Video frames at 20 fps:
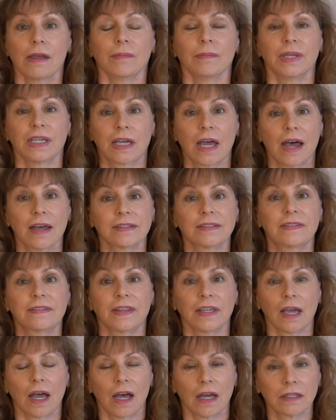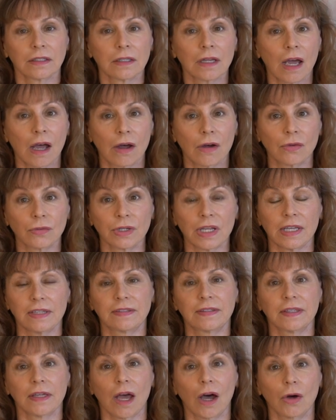Because the unknown
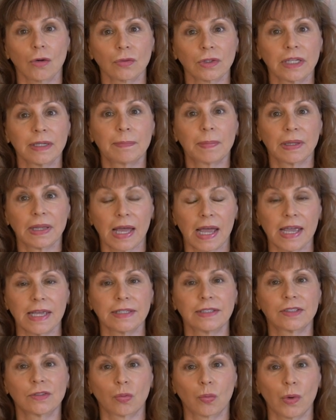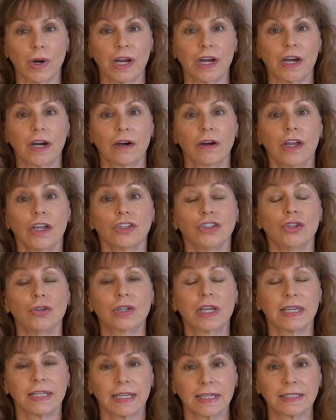is the only place where
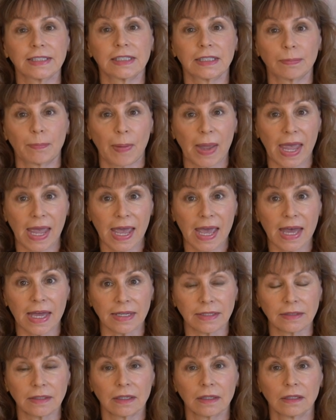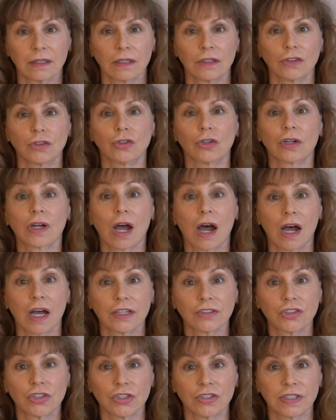you can expand your
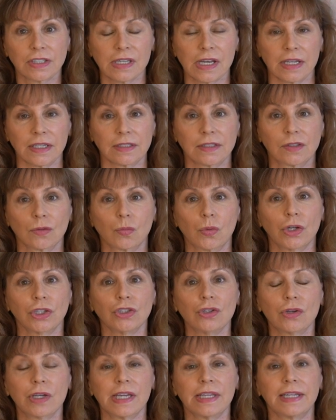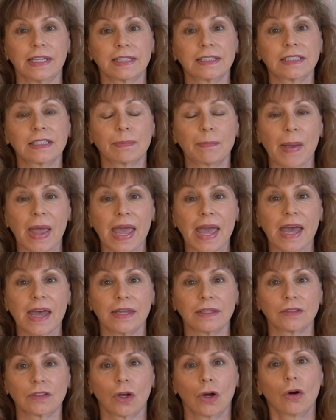consciousness, where you can
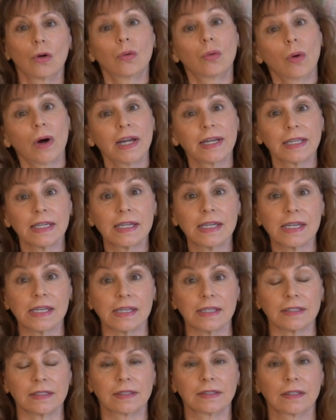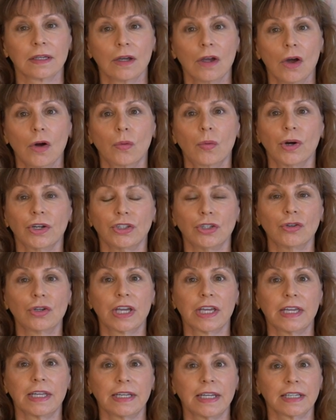expand what is, where you
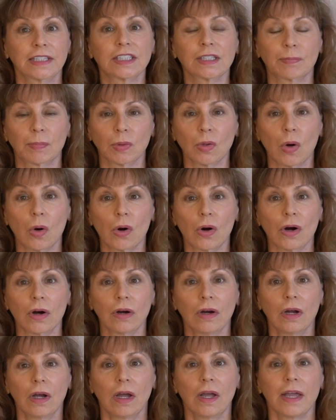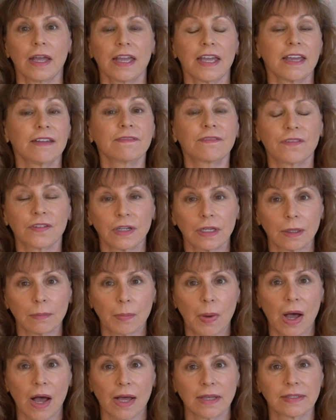can explore
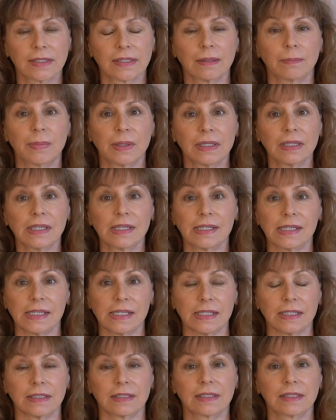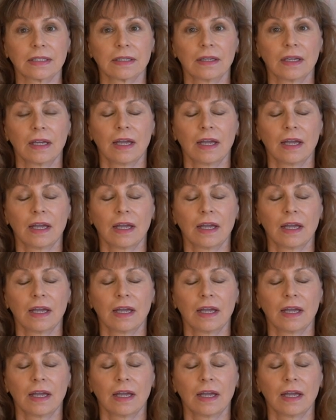infinite possibilities.